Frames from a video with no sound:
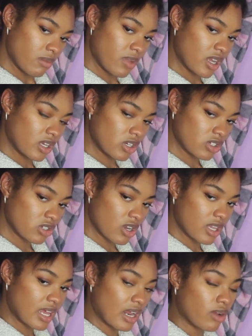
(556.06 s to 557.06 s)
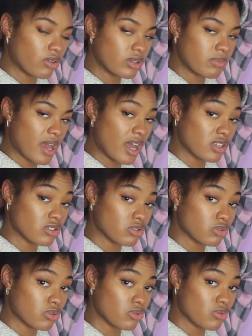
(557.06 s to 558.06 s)
making sure that I only pass
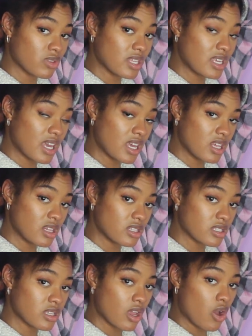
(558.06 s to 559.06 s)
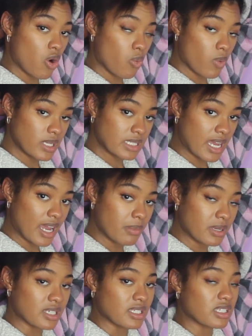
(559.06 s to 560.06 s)
through the ends one
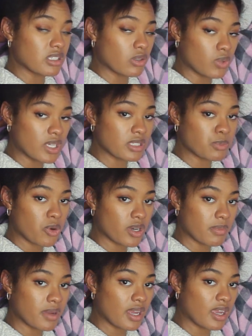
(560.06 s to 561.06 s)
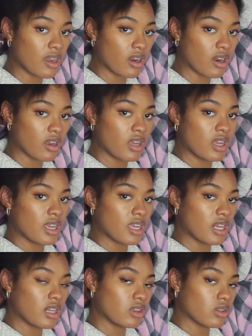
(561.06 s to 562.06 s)
time because that's the weakest point in my hair.
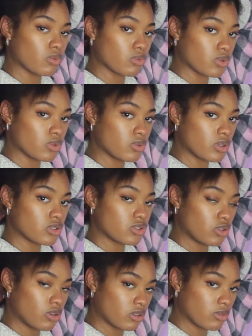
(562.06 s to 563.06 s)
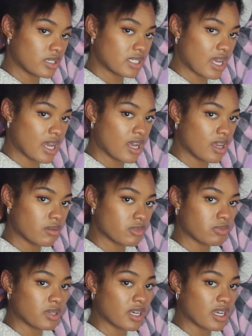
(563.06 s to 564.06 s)
Getting the root 2 to 3
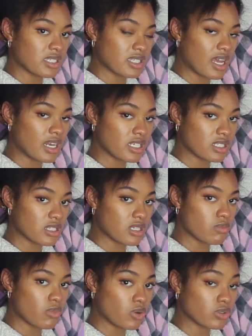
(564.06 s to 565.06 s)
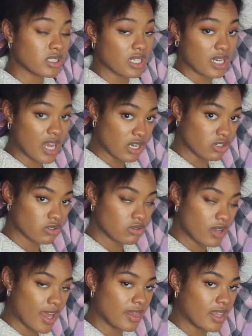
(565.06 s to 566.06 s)
times because that is the most
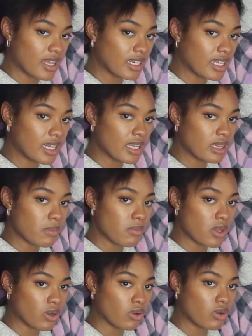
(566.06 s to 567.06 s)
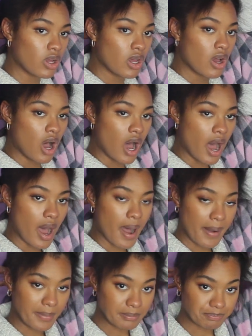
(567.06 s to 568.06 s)
natural, and then getting the middle
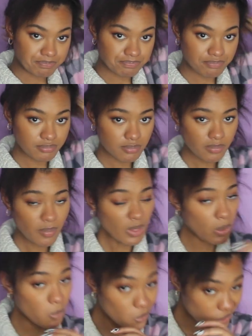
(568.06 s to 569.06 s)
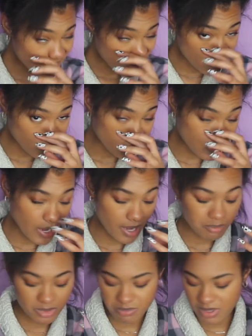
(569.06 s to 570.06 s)
1 to 2
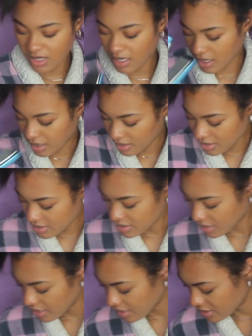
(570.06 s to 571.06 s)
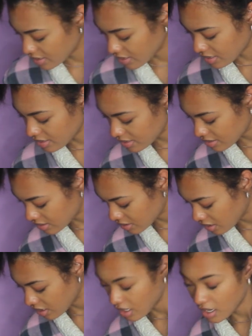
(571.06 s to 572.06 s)
times because it
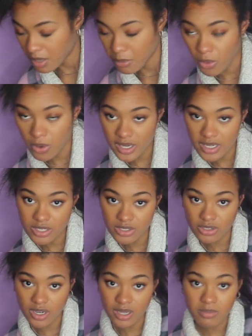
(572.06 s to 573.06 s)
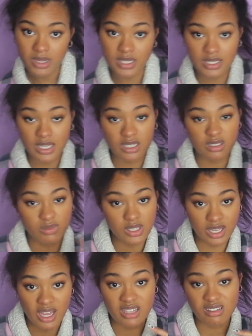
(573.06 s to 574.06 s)
is more heat trained, but it's not as
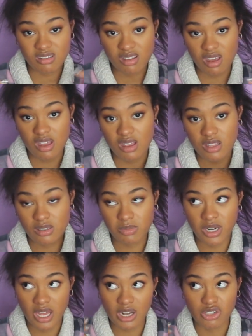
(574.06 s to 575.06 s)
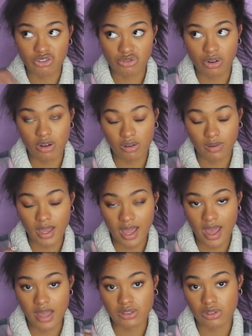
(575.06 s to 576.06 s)
weak as the ends, but not as strong
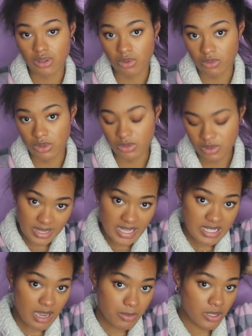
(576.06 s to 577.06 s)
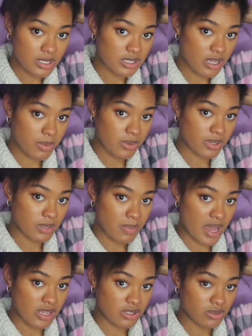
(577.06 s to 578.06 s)
as the roots. That time you only saw me really
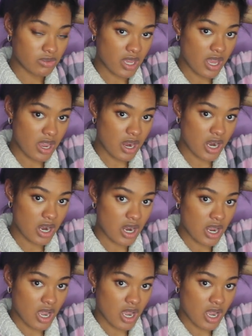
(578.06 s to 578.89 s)
pass through the hair